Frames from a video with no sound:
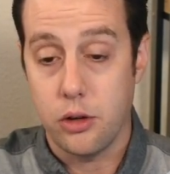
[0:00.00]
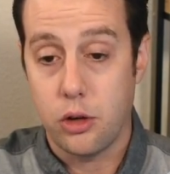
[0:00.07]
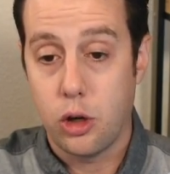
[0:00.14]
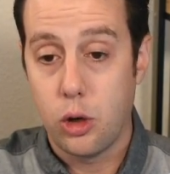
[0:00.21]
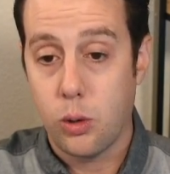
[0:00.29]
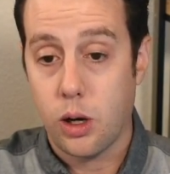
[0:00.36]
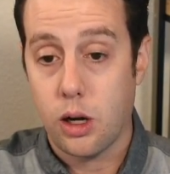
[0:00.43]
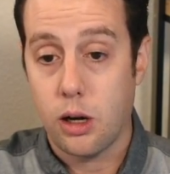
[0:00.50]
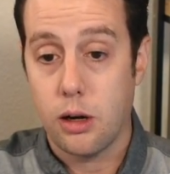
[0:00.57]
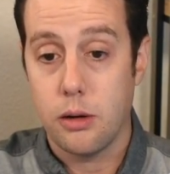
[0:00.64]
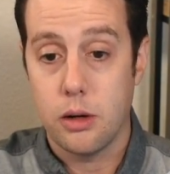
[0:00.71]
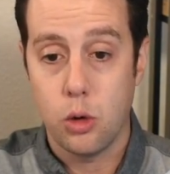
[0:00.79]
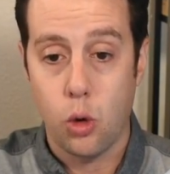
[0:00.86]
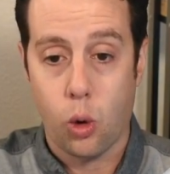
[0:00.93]
2 are
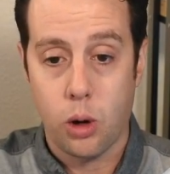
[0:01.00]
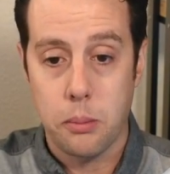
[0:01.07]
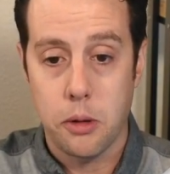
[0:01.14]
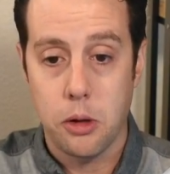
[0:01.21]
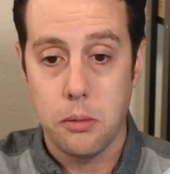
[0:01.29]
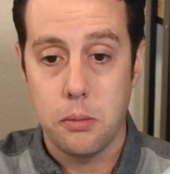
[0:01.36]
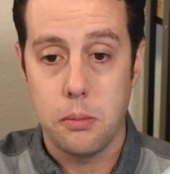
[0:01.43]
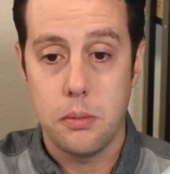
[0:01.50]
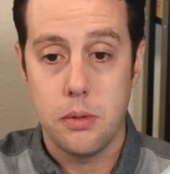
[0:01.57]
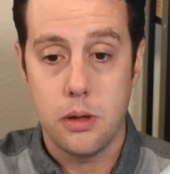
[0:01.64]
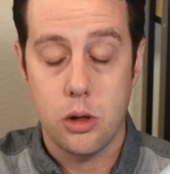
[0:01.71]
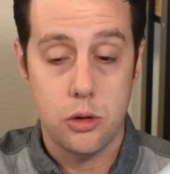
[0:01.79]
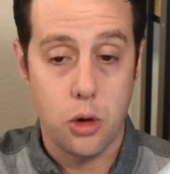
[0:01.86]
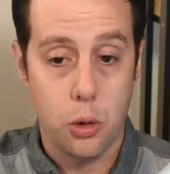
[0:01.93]
normal
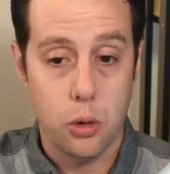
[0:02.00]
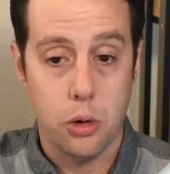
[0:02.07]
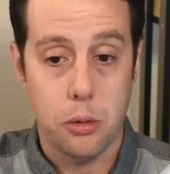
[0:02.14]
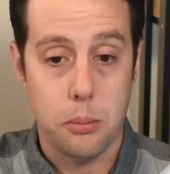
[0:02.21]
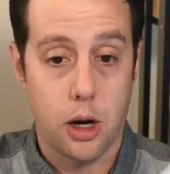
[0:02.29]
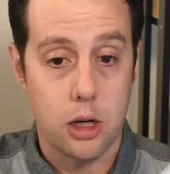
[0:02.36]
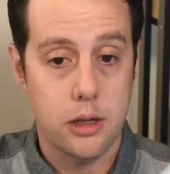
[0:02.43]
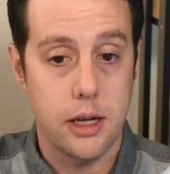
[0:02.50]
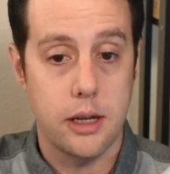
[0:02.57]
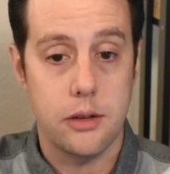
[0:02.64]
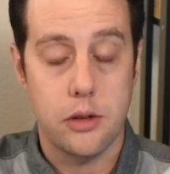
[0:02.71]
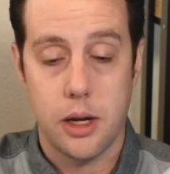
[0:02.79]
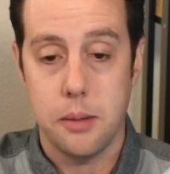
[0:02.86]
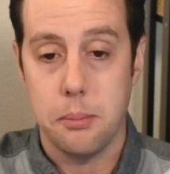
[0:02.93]
total
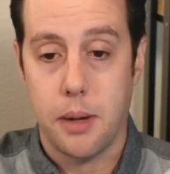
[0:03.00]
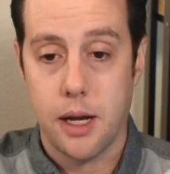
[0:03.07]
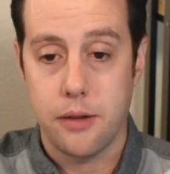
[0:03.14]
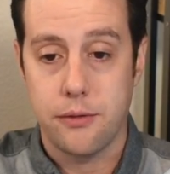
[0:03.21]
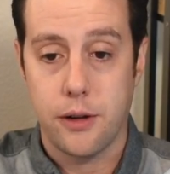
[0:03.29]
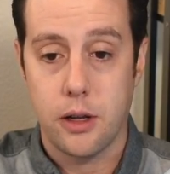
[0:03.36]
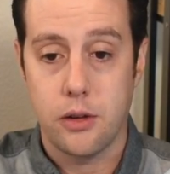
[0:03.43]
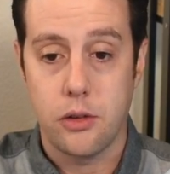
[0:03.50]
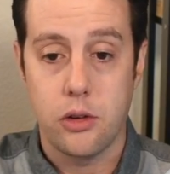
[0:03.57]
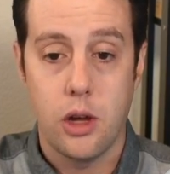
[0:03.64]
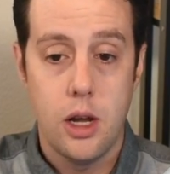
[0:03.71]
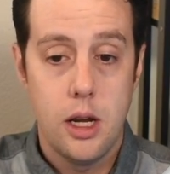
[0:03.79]
market type bond funds,